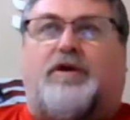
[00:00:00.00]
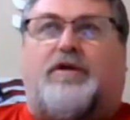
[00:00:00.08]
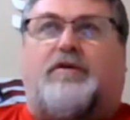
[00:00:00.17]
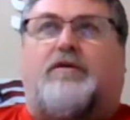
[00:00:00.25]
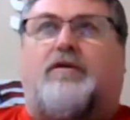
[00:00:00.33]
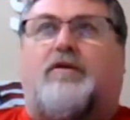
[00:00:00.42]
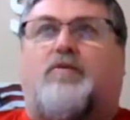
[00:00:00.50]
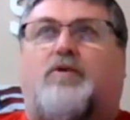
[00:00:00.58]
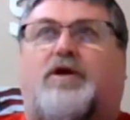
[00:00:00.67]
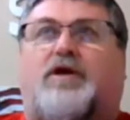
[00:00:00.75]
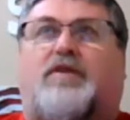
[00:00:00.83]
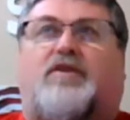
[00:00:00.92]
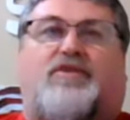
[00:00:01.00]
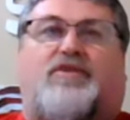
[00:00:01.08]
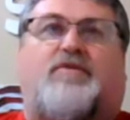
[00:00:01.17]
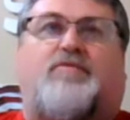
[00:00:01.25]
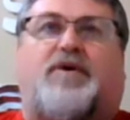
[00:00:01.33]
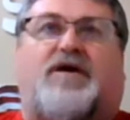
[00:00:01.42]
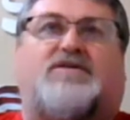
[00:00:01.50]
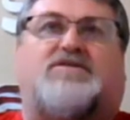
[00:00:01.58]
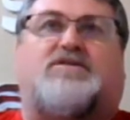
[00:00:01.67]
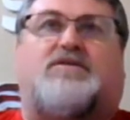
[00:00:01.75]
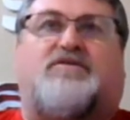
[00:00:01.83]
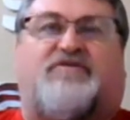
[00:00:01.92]
getting the
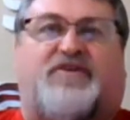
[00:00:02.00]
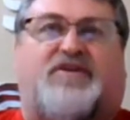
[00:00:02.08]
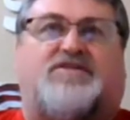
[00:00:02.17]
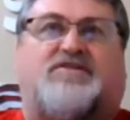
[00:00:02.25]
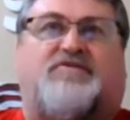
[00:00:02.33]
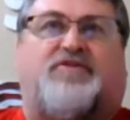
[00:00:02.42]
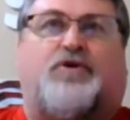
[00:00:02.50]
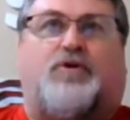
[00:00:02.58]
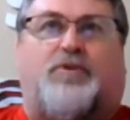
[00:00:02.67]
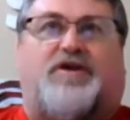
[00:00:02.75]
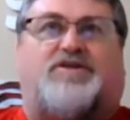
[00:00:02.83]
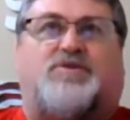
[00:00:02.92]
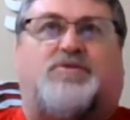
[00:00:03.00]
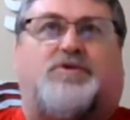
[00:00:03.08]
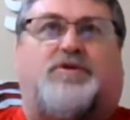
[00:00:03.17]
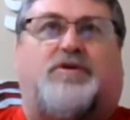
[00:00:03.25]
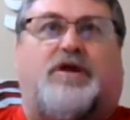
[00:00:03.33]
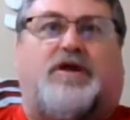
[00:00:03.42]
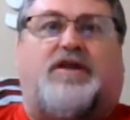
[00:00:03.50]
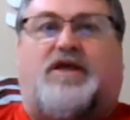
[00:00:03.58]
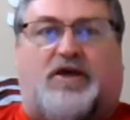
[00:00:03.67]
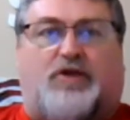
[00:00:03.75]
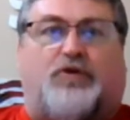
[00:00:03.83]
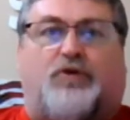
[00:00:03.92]
best defensive third baseman in
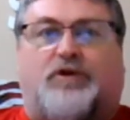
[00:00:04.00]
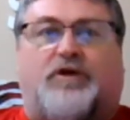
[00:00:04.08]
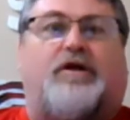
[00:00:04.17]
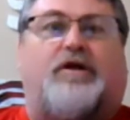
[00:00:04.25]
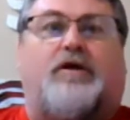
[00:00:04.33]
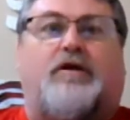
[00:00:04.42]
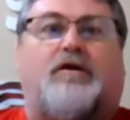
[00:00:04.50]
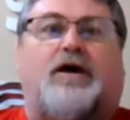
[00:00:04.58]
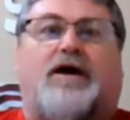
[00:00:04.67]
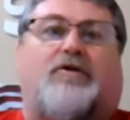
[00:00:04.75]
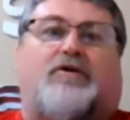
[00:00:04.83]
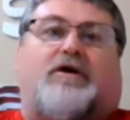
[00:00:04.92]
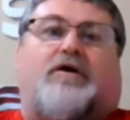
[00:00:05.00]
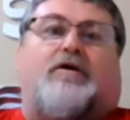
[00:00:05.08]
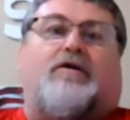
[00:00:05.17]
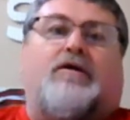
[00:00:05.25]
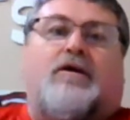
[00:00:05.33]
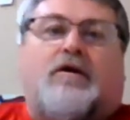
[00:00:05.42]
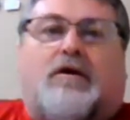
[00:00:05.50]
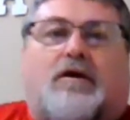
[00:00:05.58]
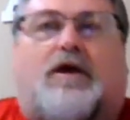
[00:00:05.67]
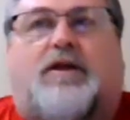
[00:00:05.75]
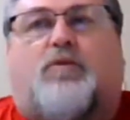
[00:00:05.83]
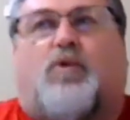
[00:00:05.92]
either league. I don't care,
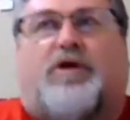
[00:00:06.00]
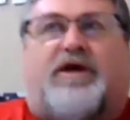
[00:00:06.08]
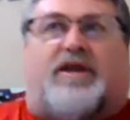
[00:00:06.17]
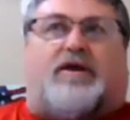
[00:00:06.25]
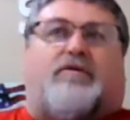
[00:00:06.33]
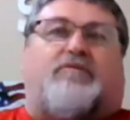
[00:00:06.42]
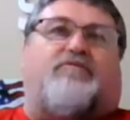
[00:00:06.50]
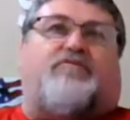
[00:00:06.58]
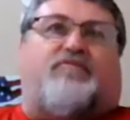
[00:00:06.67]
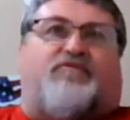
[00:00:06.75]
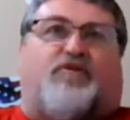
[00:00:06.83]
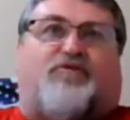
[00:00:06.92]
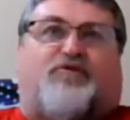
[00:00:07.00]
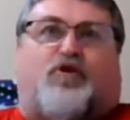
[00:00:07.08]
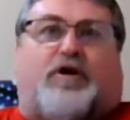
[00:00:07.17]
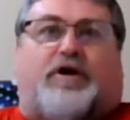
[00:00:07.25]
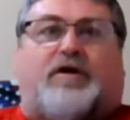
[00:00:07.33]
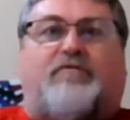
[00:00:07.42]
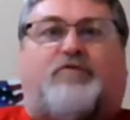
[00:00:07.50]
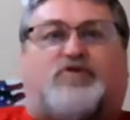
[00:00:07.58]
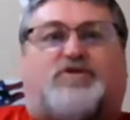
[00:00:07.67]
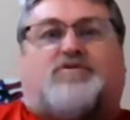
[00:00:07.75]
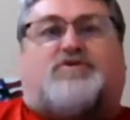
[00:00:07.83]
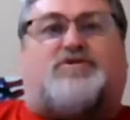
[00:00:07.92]
and we're getting him for free for
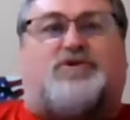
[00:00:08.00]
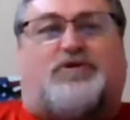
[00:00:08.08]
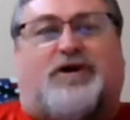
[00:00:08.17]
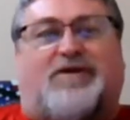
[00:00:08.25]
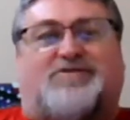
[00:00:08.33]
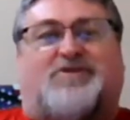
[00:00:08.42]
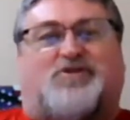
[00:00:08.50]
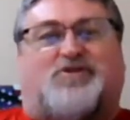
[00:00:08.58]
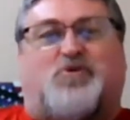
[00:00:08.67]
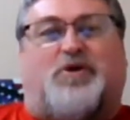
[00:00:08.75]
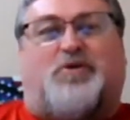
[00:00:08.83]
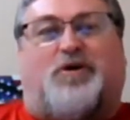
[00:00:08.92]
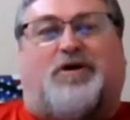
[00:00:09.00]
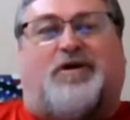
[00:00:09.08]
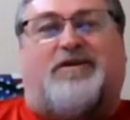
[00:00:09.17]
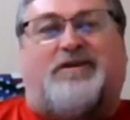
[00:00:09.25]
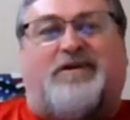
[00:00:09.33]
2021.